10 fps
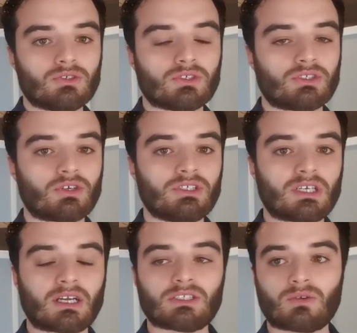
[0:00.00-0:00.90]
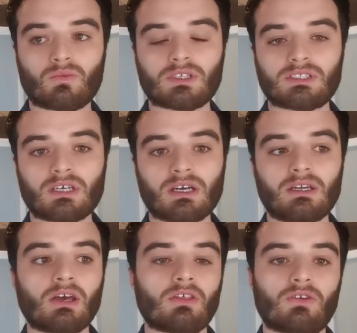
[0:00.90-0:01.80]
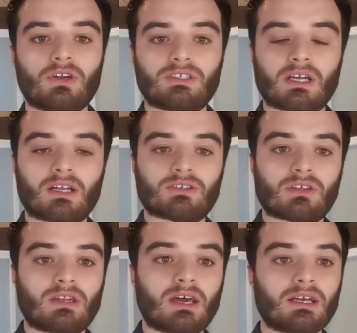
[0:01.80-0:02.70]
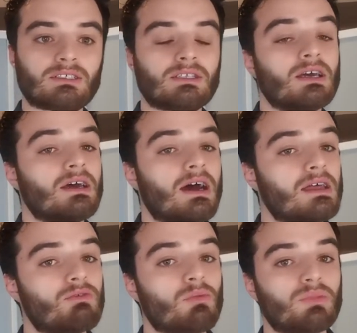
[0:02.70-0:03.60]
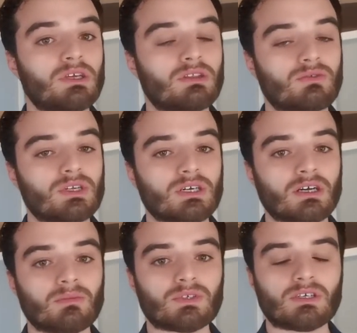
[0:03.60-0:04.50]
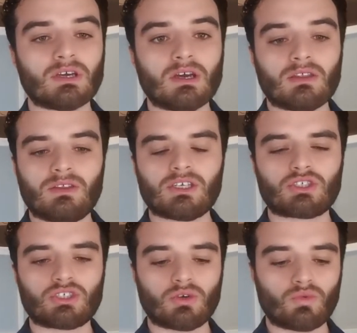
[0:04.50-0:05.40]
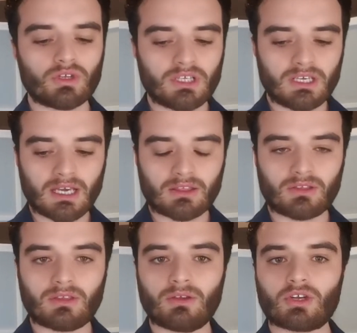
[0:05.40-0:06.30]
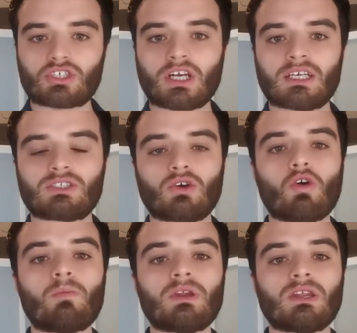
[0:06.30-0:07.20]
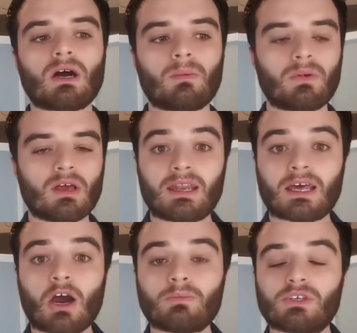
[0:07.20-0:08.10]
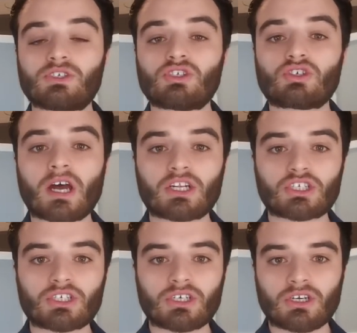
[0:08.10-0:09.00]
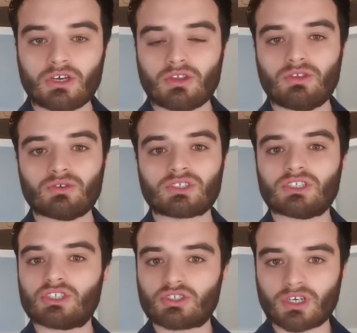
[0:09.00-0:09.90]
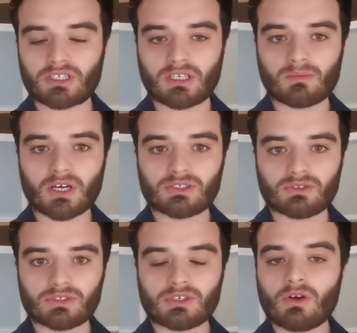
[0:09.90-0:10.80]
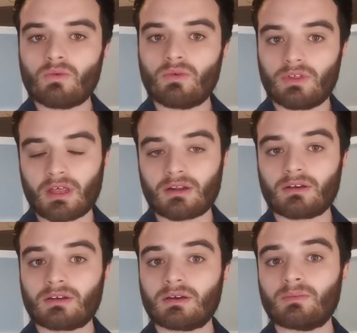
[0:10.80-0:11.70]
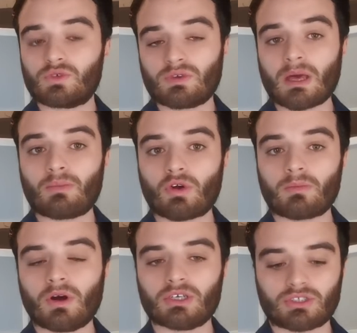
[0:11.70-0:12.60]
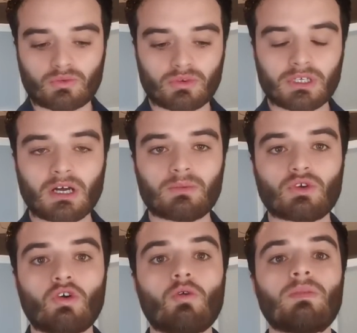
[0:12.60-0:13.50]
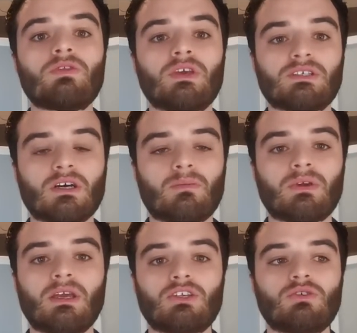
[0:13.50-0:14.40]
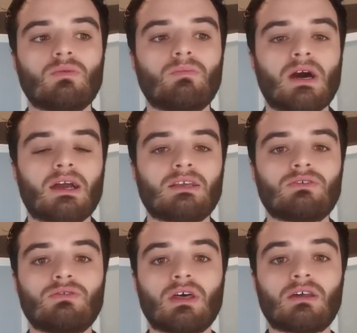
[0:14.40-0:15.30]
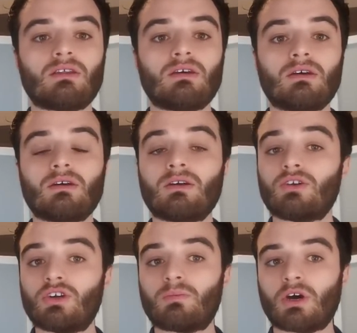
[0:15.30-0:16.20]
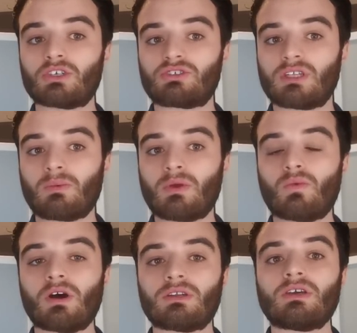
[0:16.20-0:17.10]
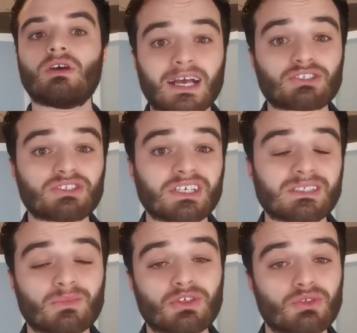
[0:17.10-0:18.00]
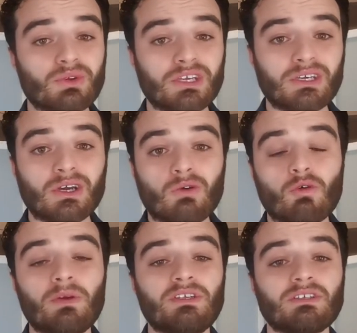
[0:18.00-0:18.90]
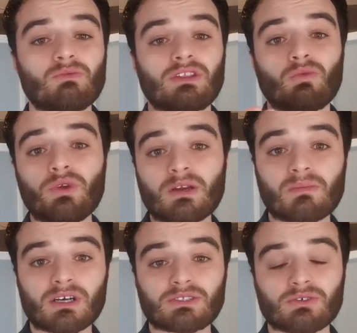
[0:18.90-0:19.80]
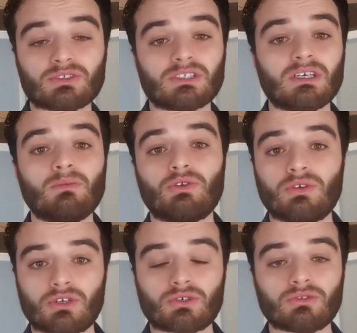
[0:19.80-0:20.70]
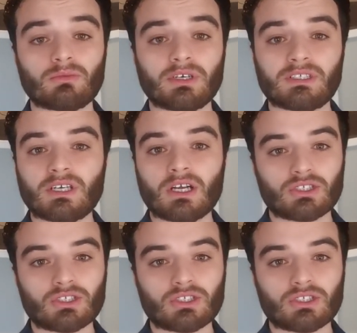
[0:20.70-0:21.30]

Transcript: So it's 30 seconds on one side, 30 seconds on the next, and then repeat 3 times. This should really get your chest opened up and help to stretch those constricted muscles that comes with that poor posture. Will really help to open things up, get you back into that good posture that we want. And exercise number 3 will be dealing with the weak muscles in between your shoulder blades.